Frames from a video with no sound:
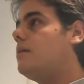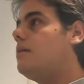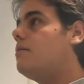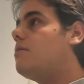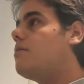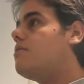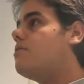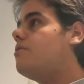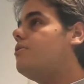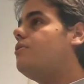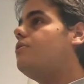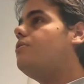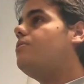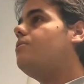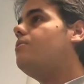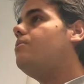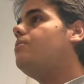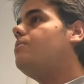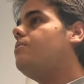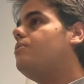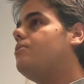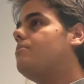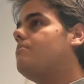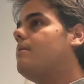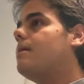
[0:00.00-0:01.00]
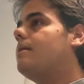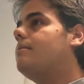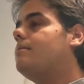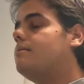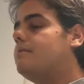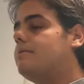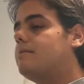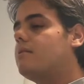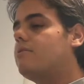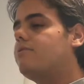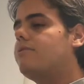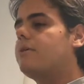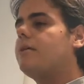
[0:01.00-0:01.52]
In order to make
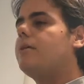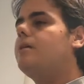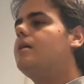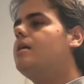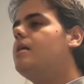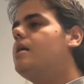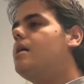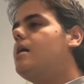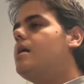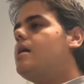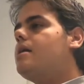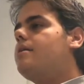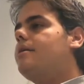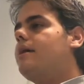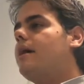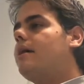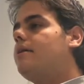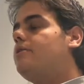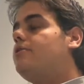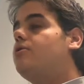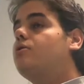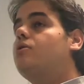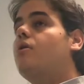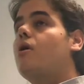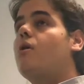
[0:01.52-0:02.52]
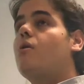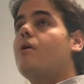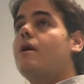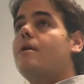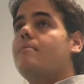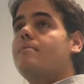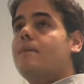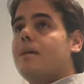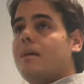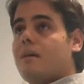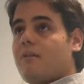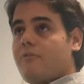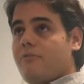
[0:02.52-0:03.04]
this survey, they had to go
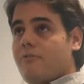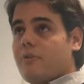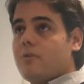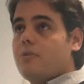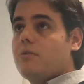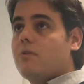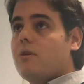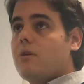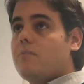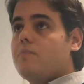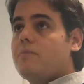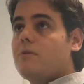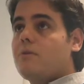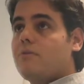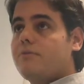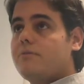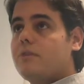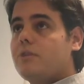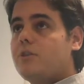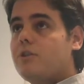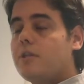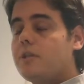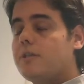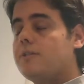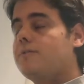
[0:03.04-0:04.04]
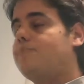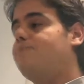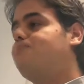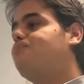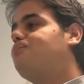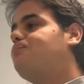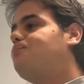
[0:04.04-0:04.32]
and make a photocopy of the sheet.